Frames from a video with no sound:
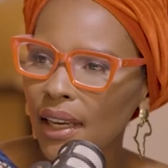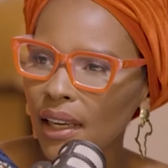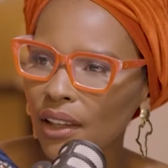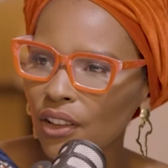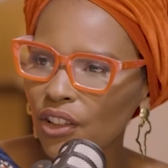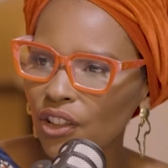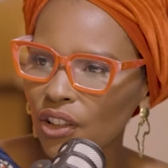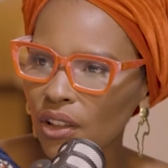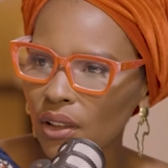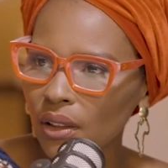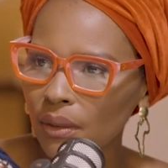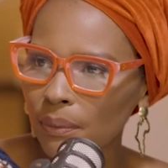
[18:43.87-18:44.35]

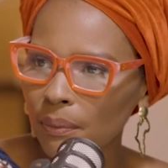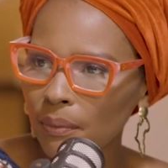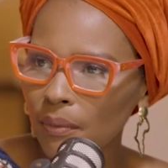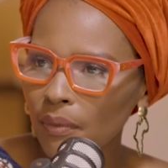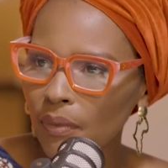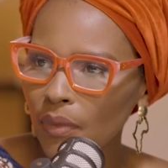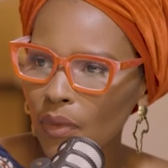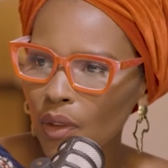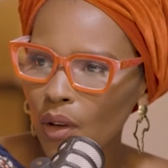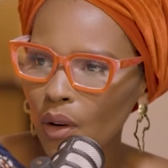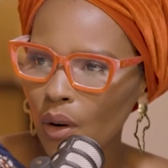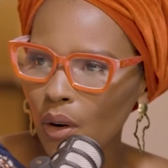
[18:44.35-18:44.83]
action
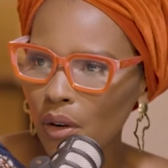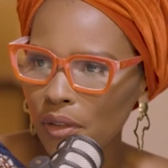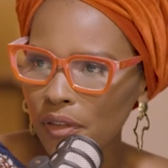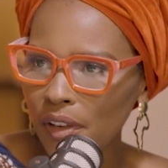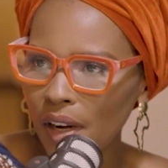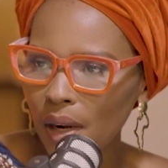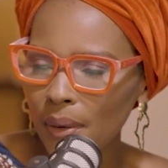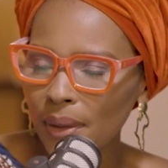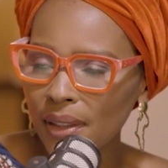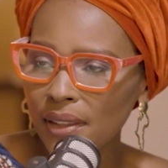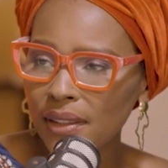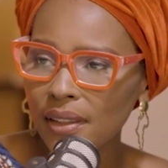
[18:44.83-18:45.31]

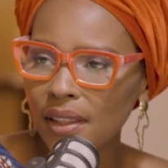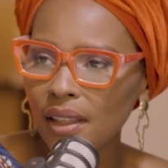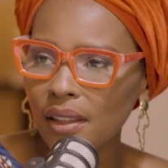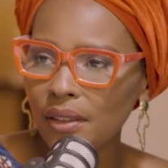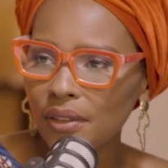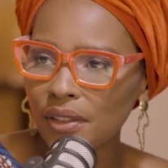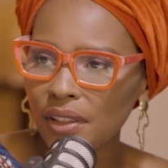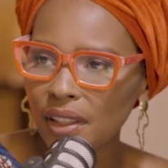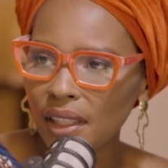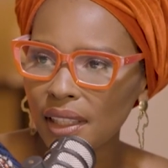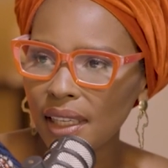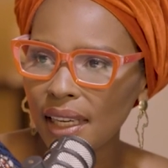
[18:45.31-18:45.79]
of
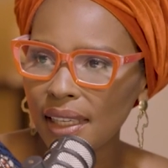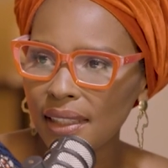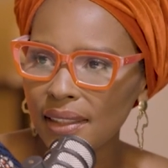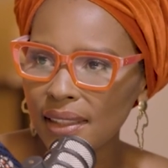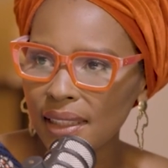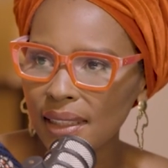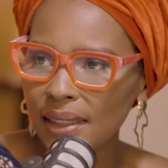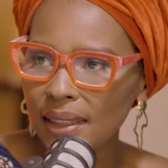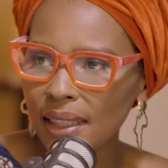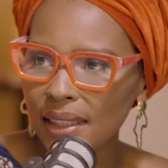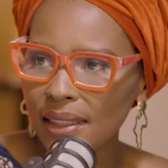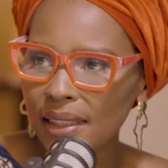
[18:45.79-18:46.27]
ourselves
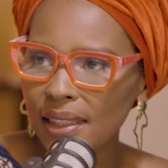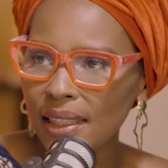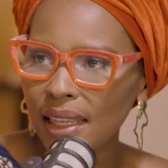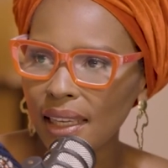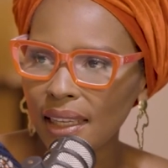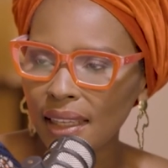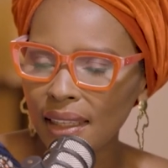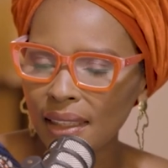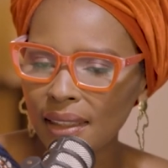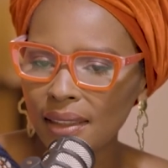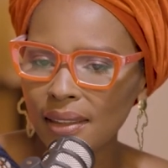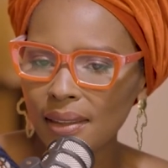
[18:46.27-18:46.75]
realizing that
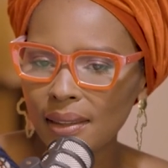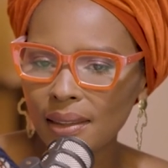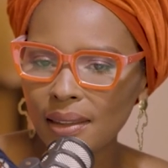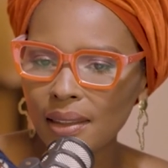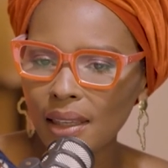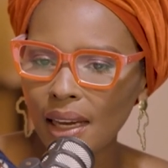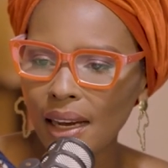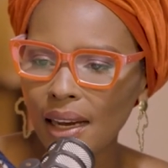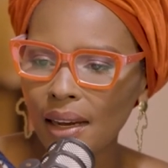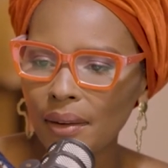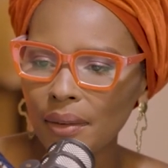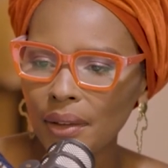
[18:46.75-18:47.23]
there
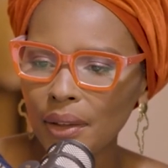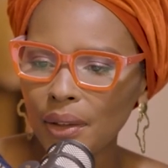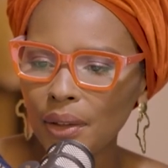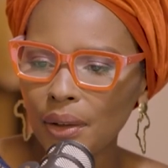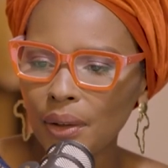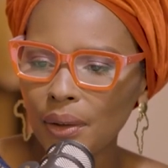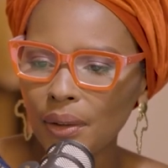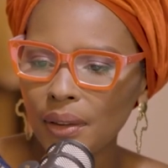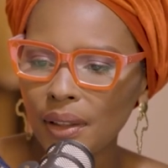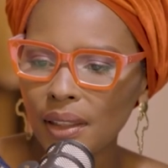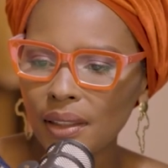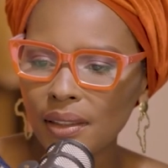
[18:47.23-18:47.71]
is,
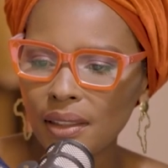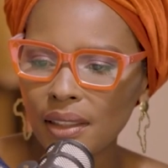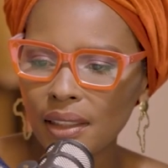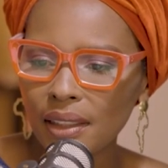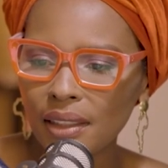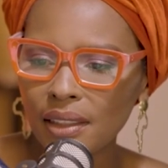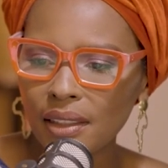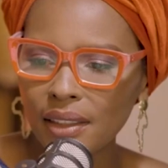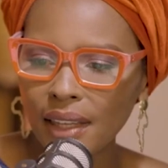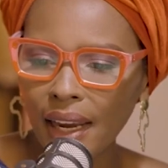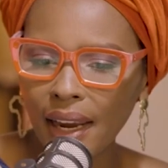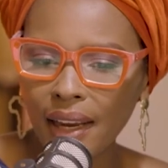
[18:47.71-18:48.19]
this
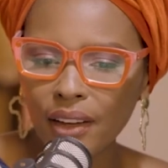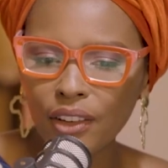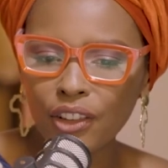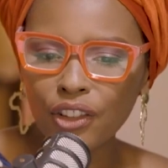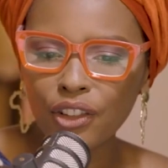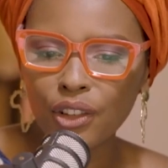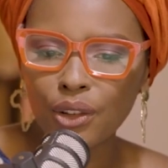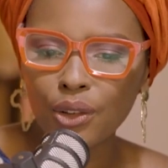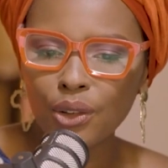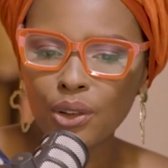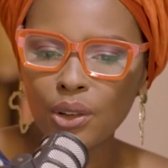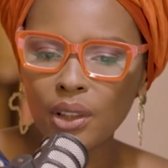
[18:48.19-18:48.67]

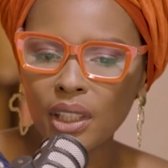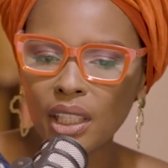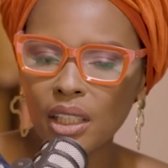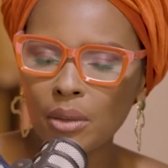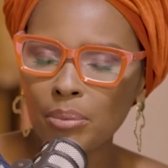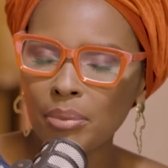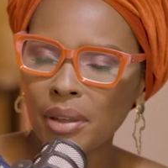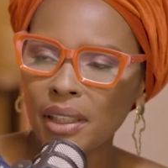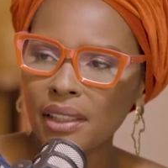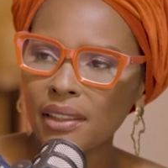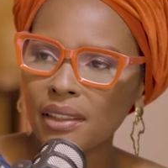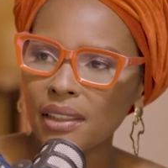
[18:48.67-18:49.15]
intention to
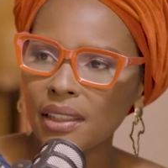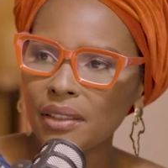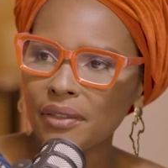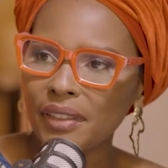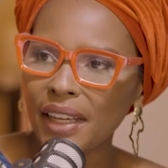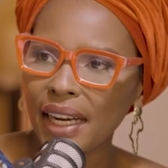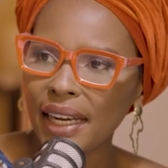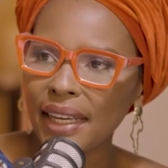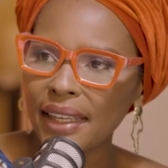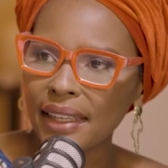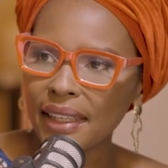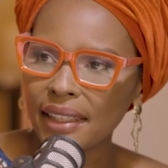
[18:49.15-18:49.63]
keep us
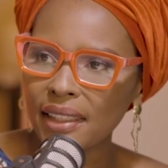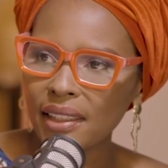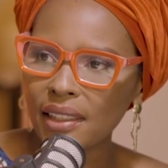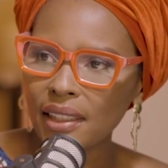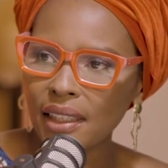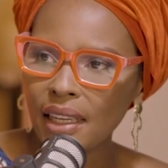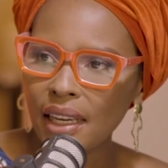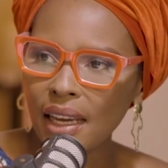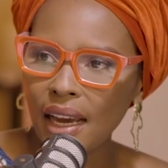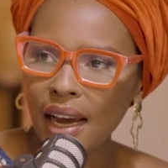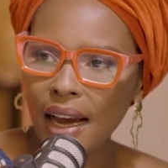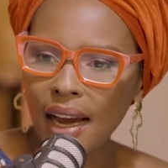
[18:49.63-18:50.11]

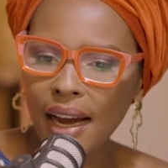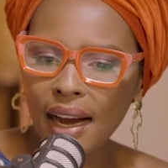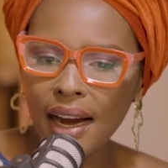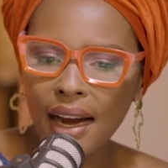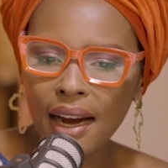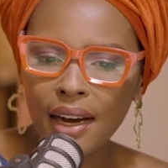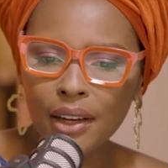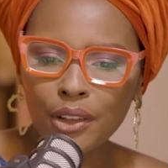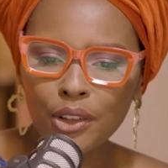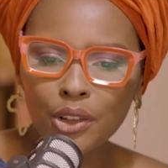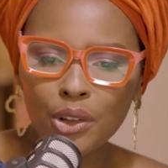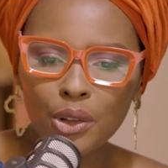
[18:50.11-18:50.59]
divided,
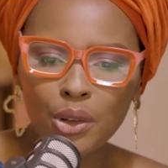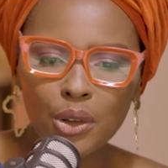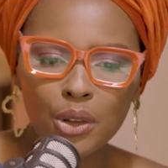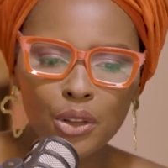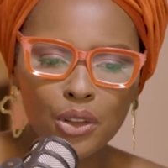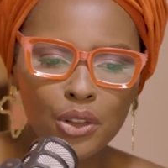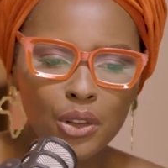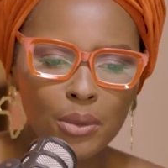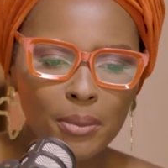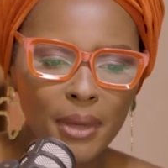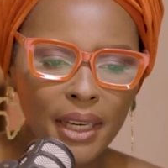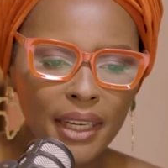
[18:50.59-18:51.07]

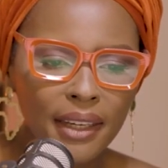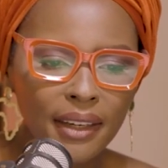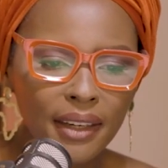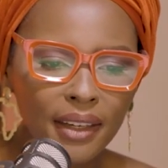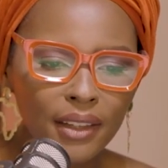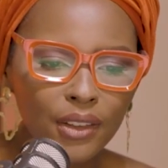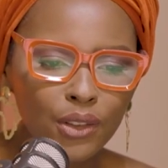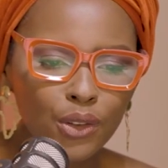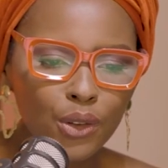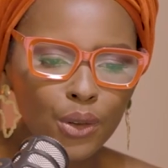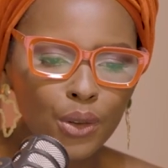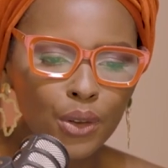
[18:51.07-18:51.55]
to make
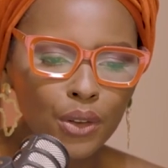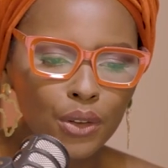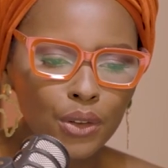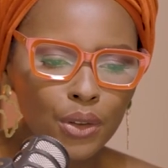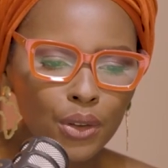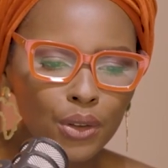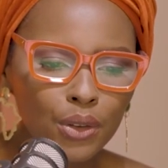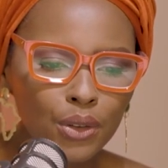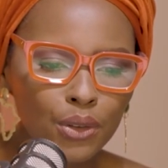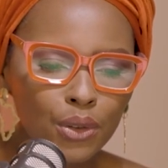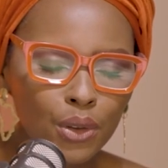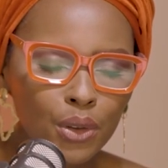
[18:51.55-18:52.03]
us
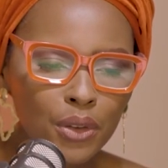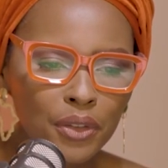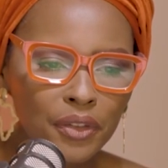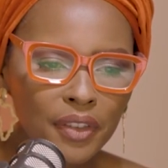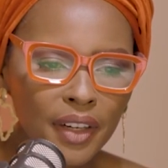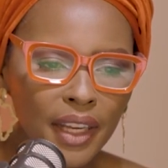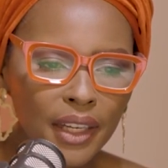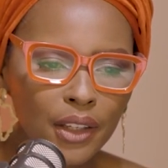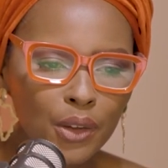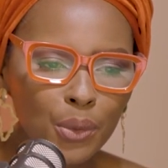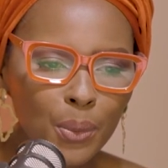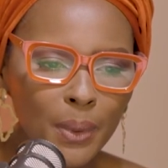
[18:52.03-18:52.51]
to sort
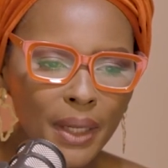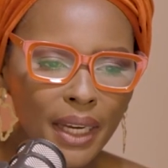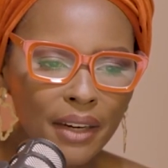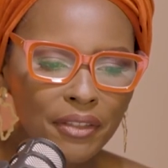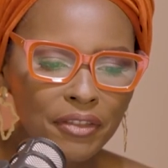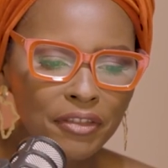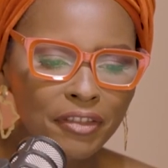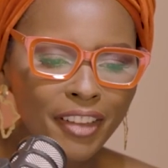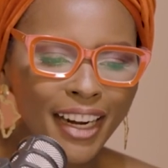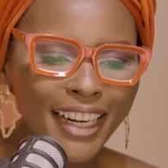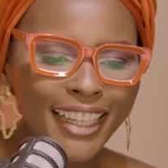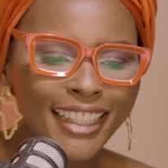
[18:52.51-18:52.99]
of like we
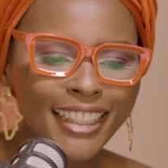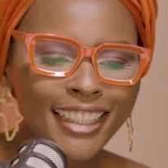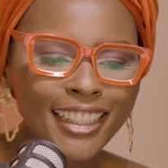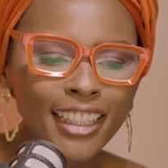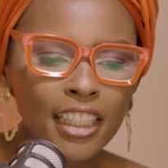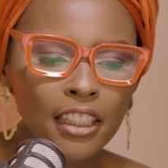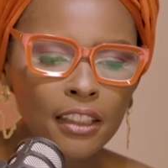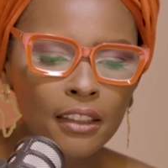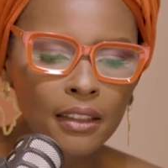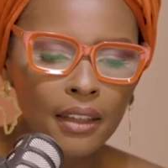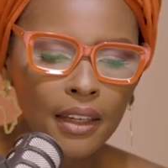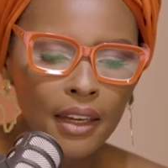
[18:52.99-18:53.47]
are
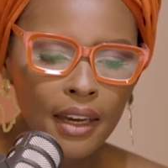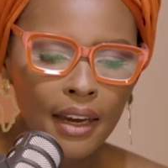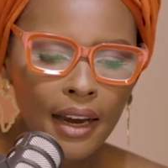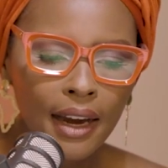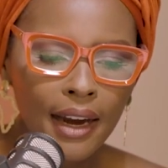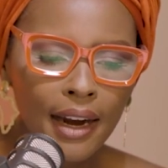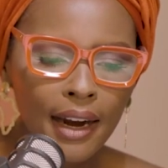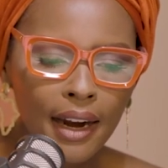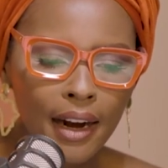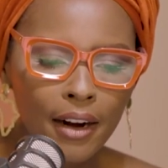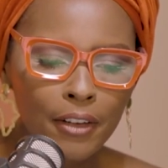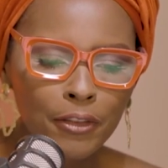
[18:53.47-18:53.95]
fighting
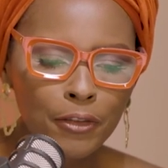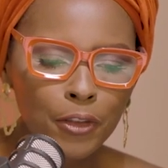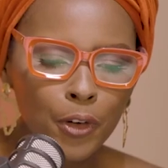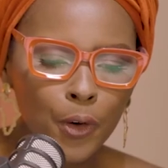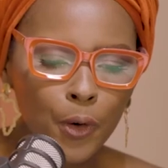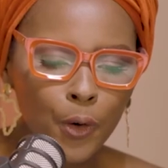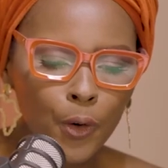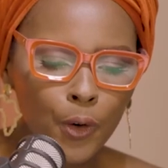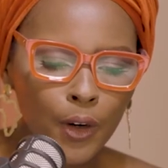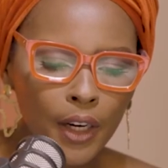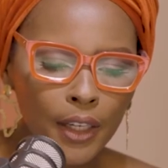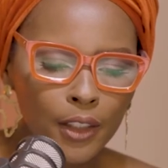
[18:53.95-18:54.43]

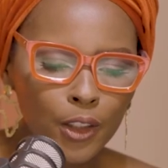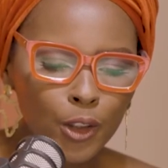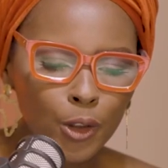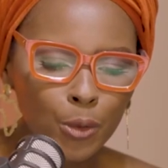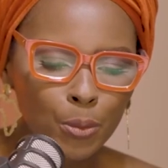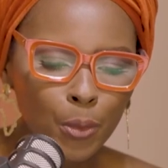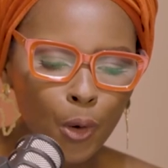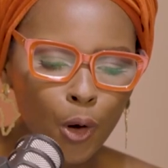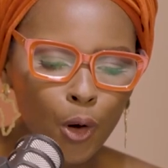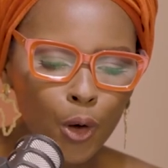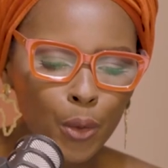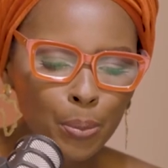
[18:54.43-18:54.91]
for a
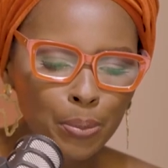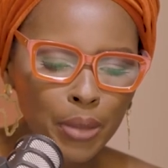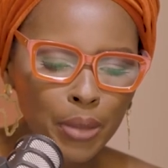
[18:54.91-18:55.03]
small